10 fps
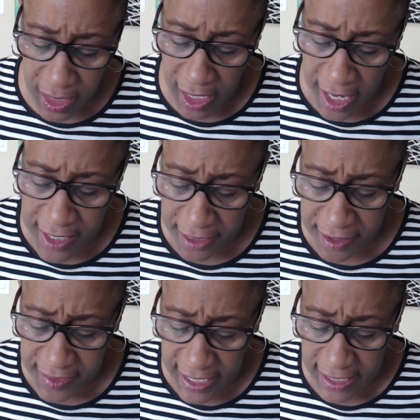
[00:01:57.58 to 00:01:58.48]
Another
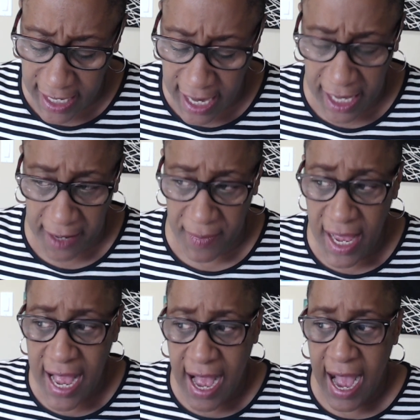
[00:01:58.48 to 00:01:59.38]
thing um,
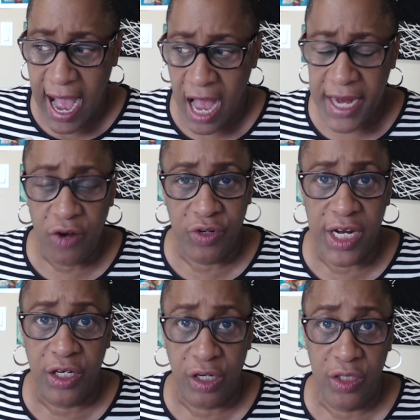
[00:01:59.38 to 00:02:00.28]
I only
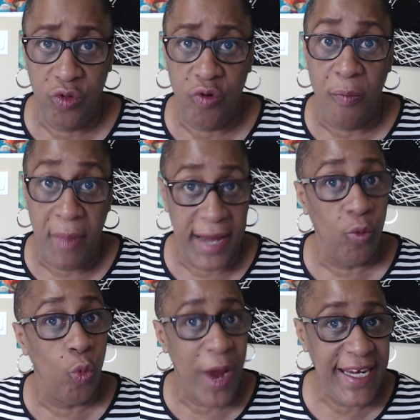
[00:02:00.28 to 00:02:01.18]
include my
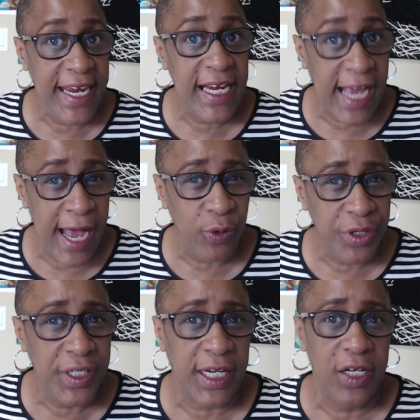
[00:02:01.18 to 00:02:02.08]
waking
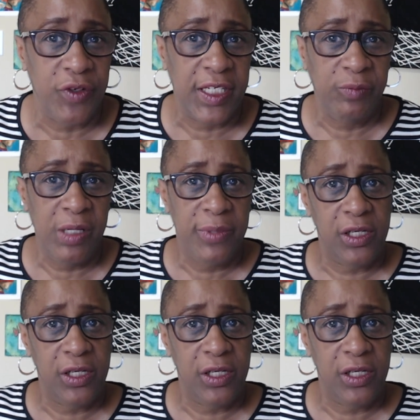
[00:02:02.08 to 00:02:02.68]
hours. I know some people